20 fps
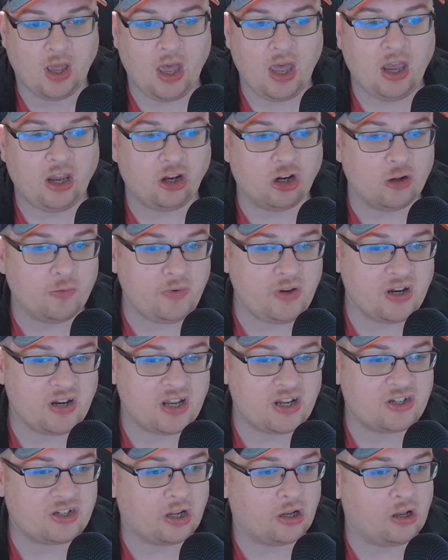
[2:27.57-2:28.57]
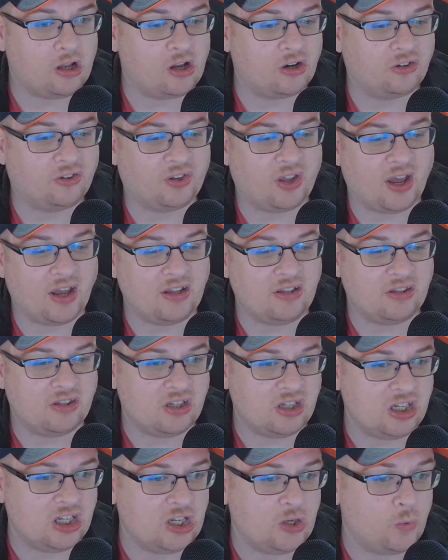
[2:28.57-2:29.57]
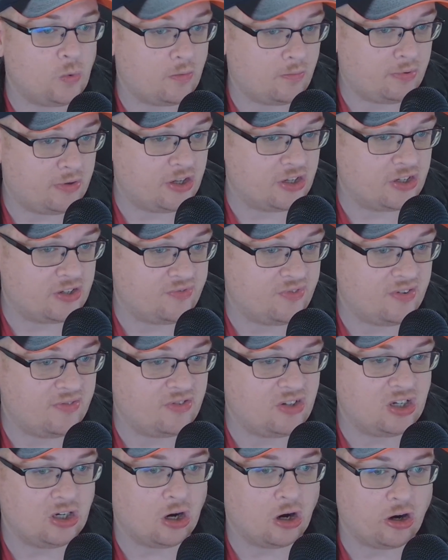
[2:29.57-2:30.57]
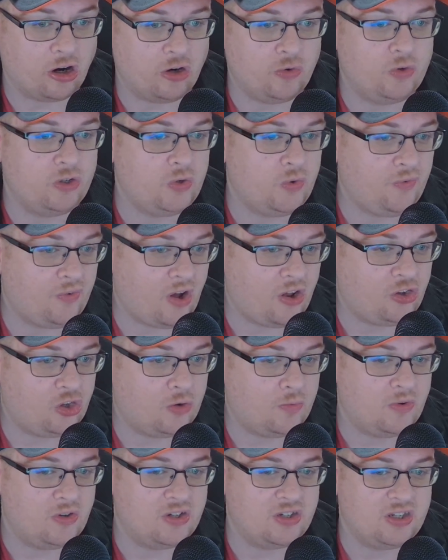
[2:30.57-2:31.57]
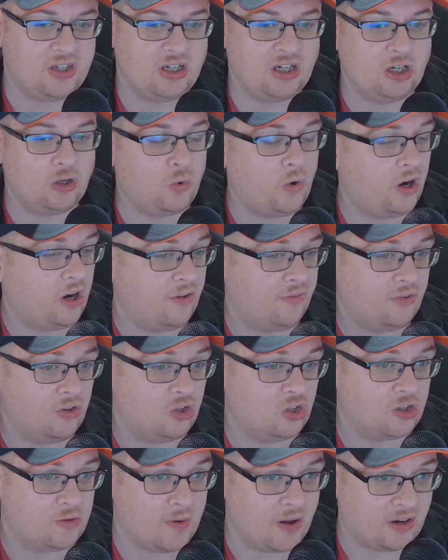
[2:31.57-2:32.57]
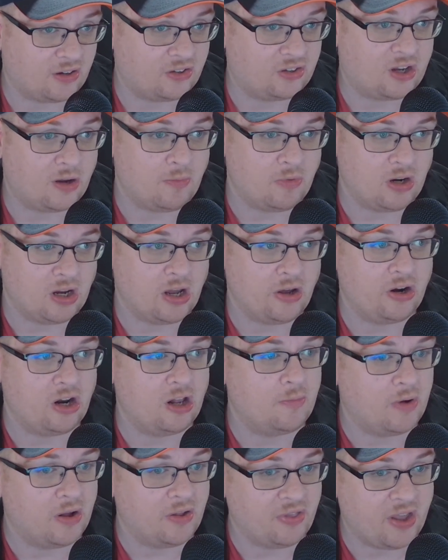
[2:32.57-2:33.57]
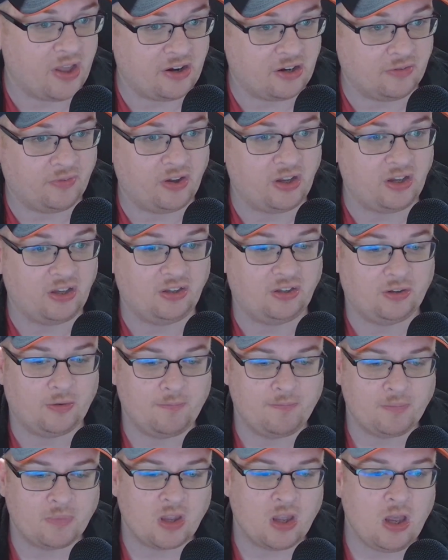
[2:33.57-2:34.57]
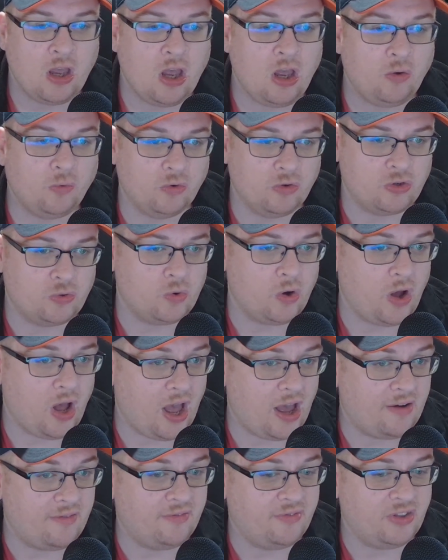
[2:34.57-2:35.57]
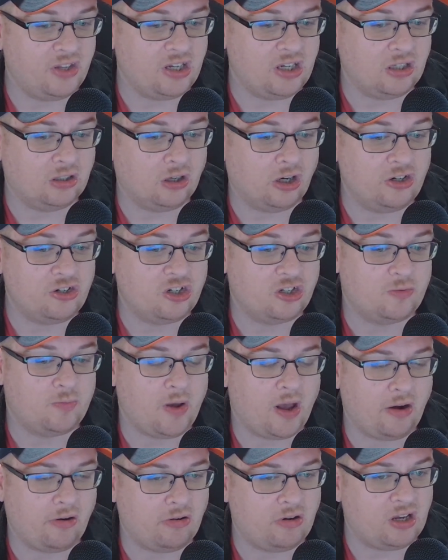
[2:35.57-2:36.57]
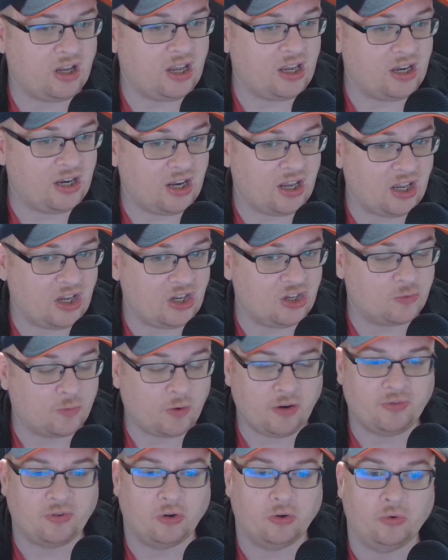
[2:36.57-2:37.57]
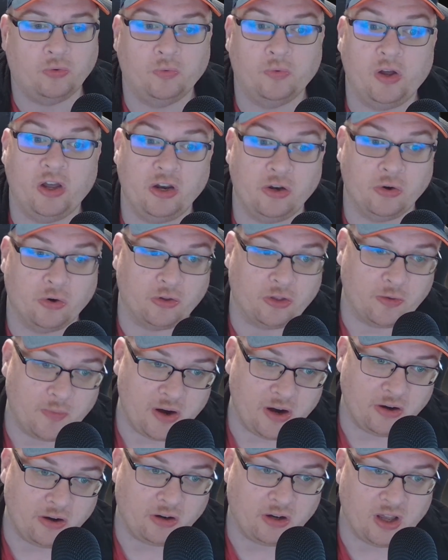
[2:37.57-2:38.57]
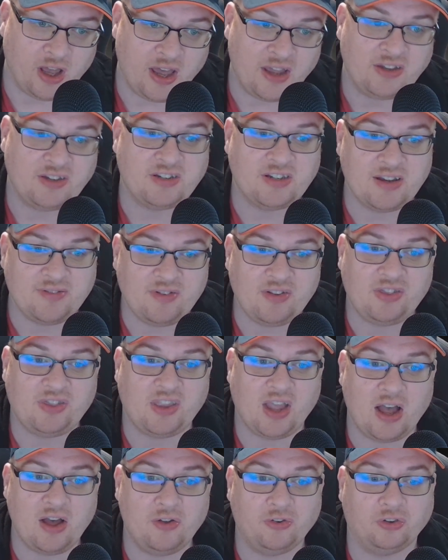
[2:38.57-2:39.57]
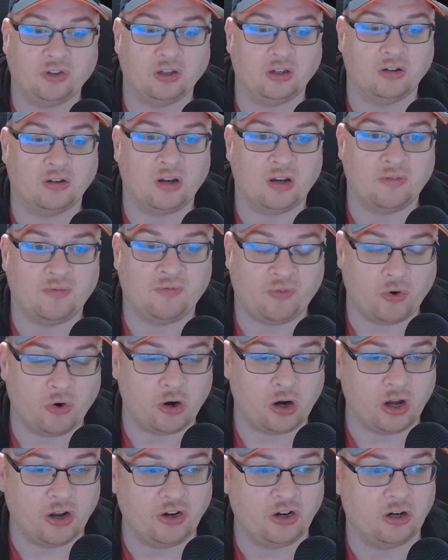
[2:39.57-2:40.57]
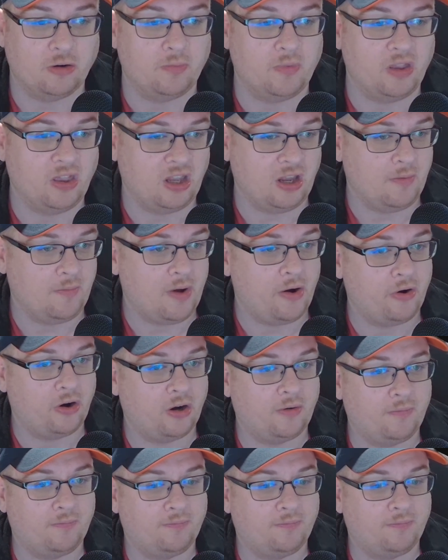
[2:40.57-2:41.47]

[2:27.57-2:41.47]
It'll be announced alongside the OnePlus 15R, which we've also been seeing quite a few specs coming out about that device, which will have the largest battery in a smartphone in North America at 7,400 milliamp hour.